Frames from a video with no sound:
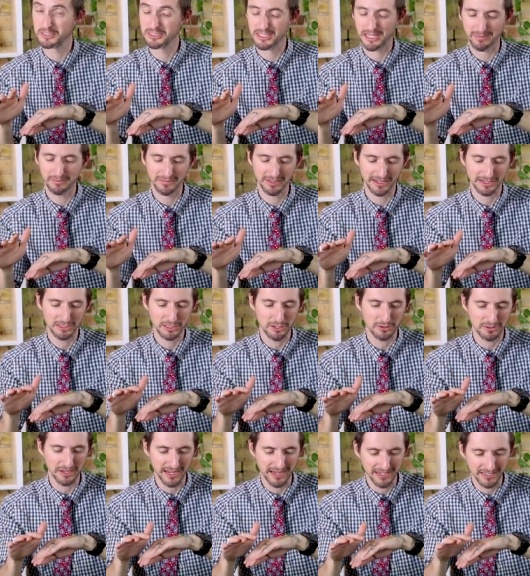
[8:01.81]
with some, like
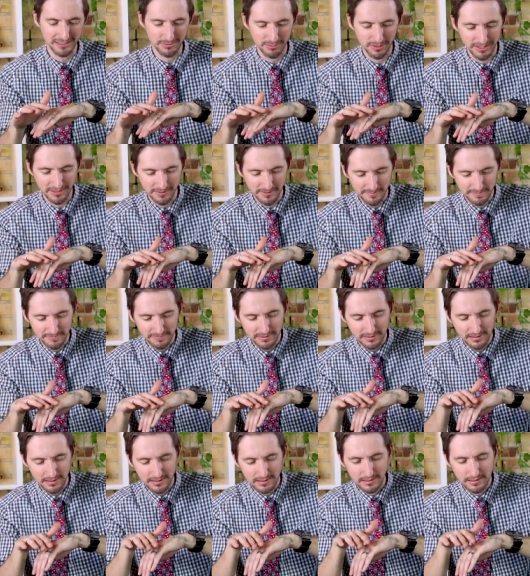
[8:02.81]
tokays, but
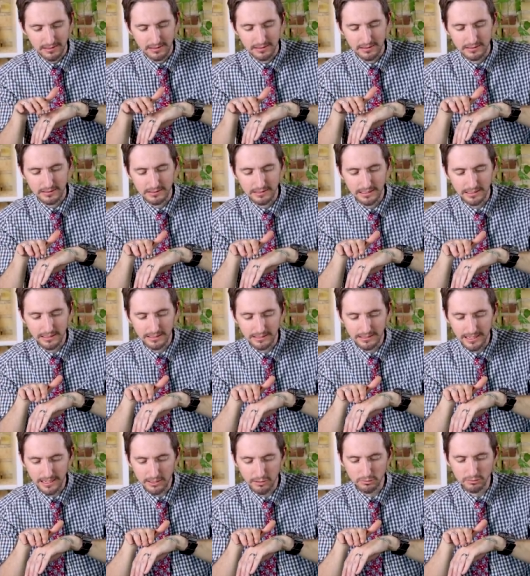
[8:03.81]
Eh,
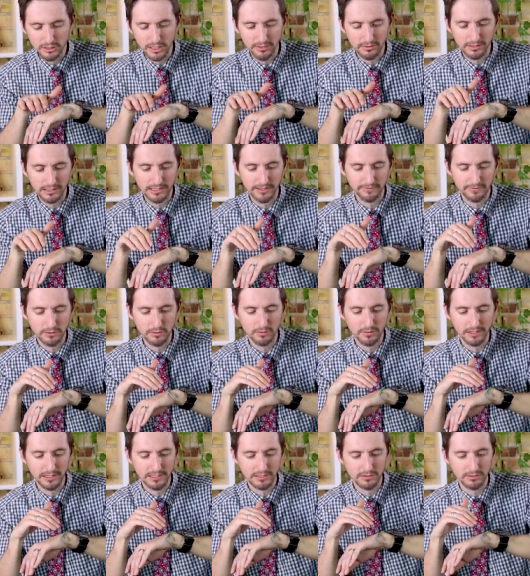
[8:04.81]
gecko, generally, if you
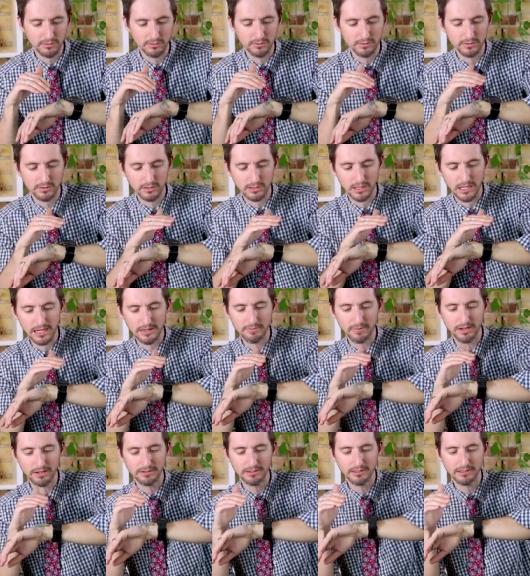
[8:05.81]
want it to
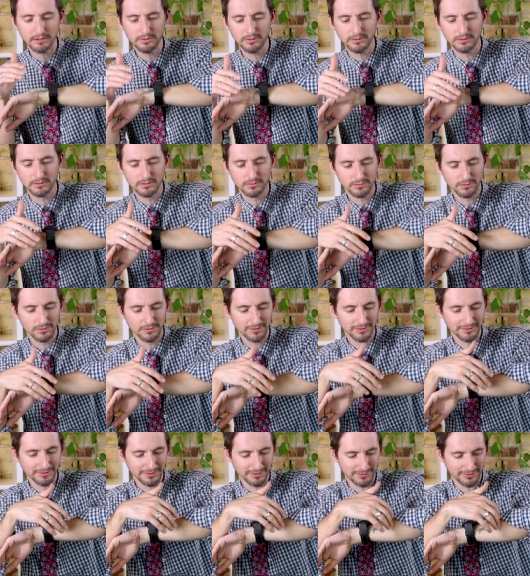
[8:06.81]
climb onto you,
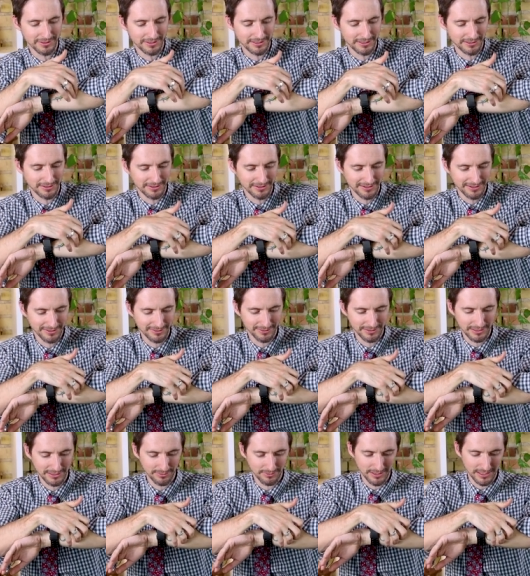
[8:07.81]
well, oh, go under your go
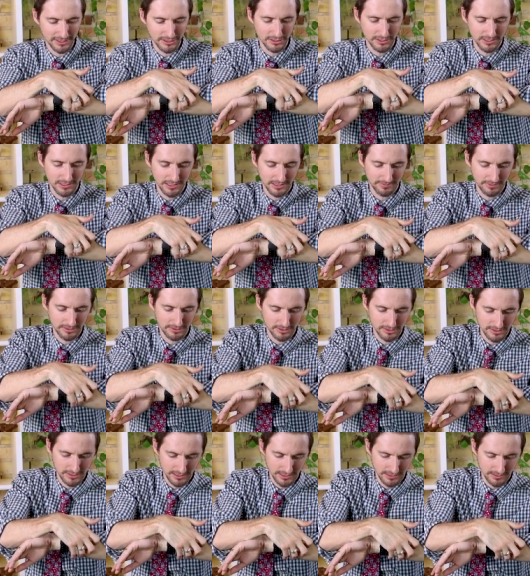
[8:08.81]
under your watch. Come here
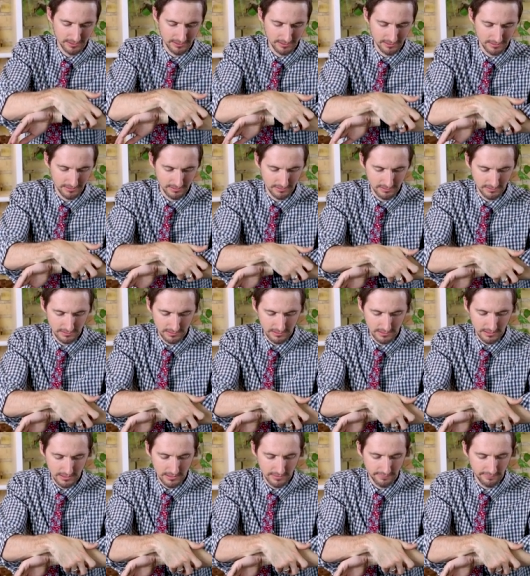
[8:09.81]
just a second.
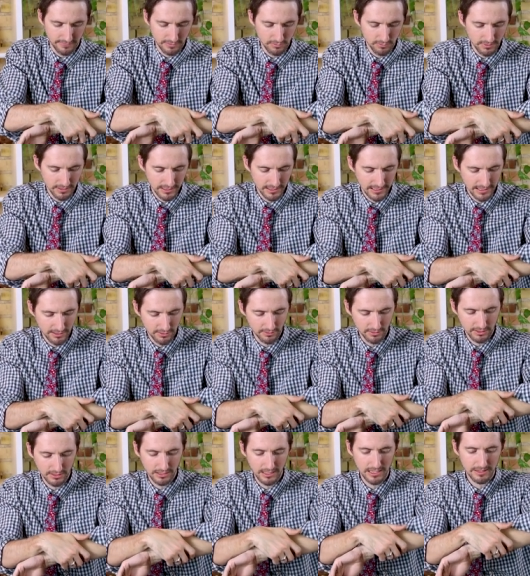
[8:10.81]
If you want a gecko
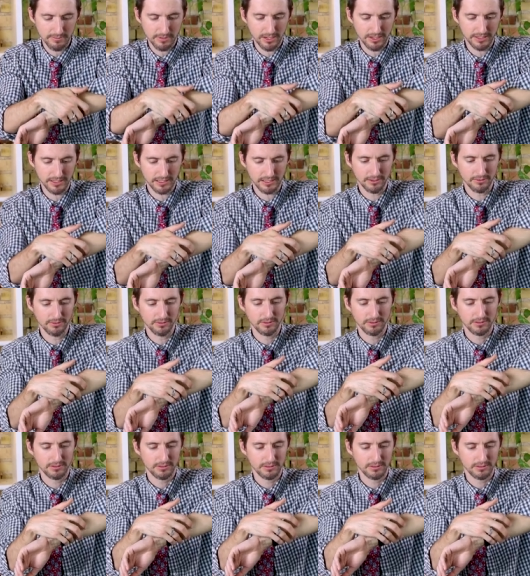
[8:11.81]
to climb onto you,